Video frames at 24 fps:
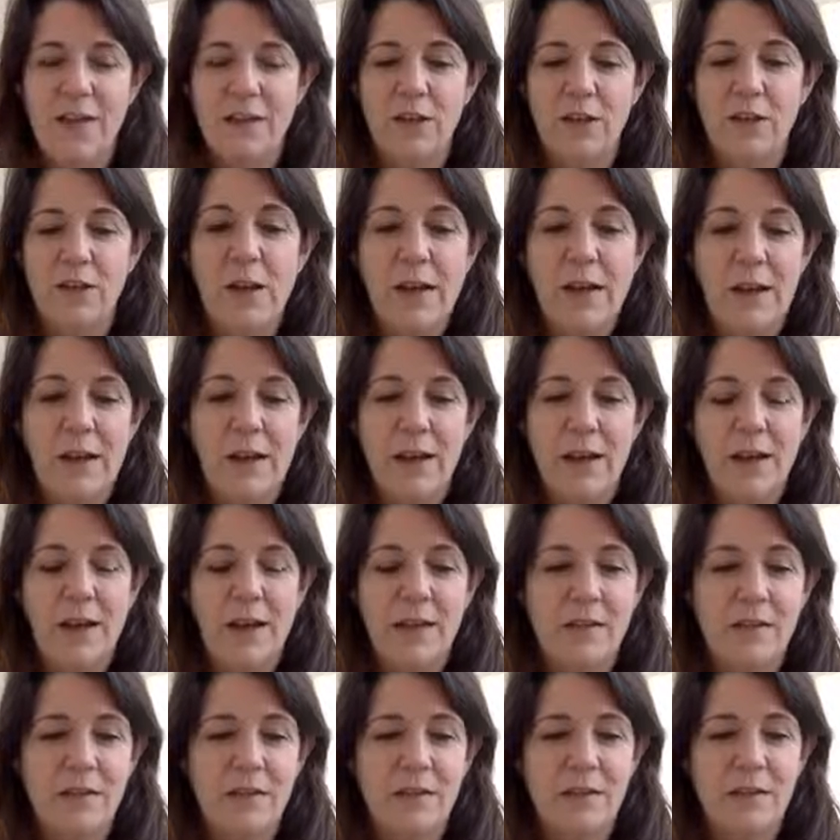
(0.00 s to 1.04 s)
So
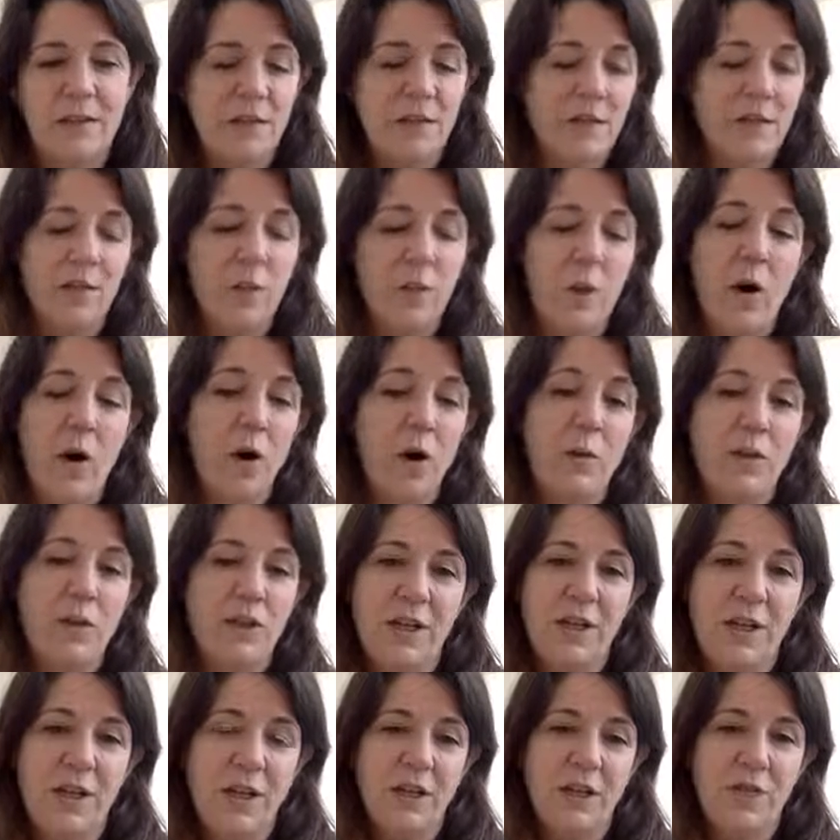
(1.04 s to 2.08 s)
it's just the world is
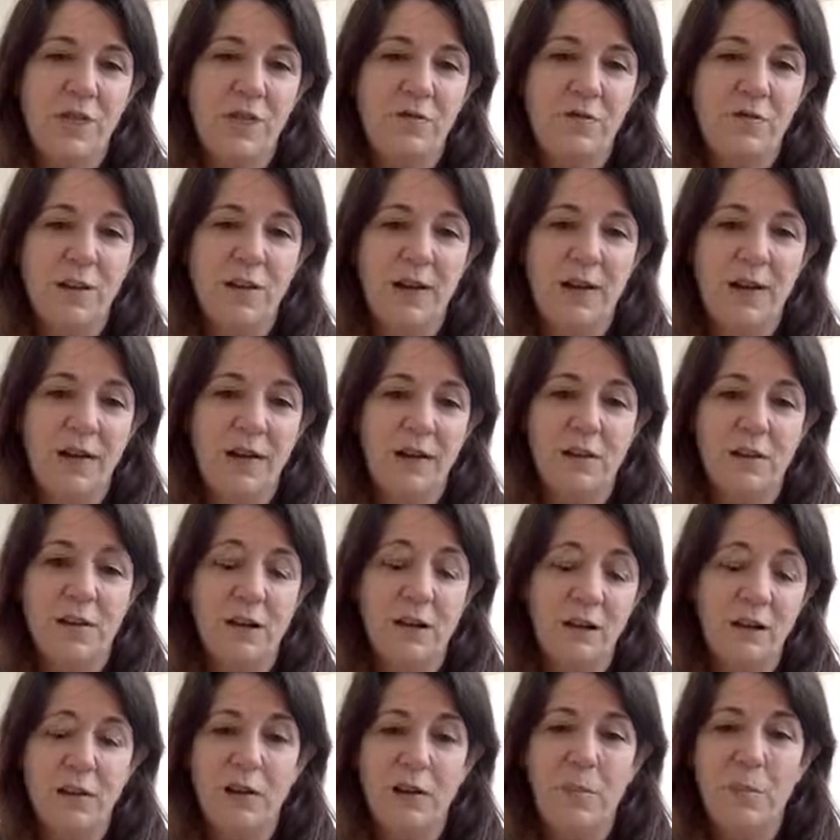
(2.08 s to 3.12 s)
changing really, and
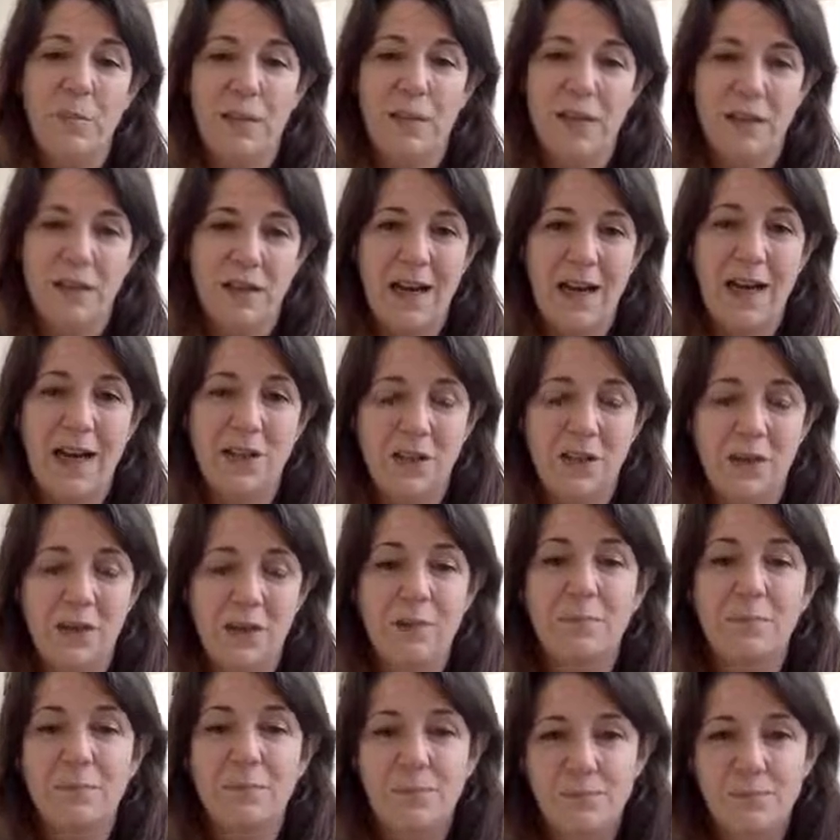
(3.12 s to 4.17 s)
and companies are catching up.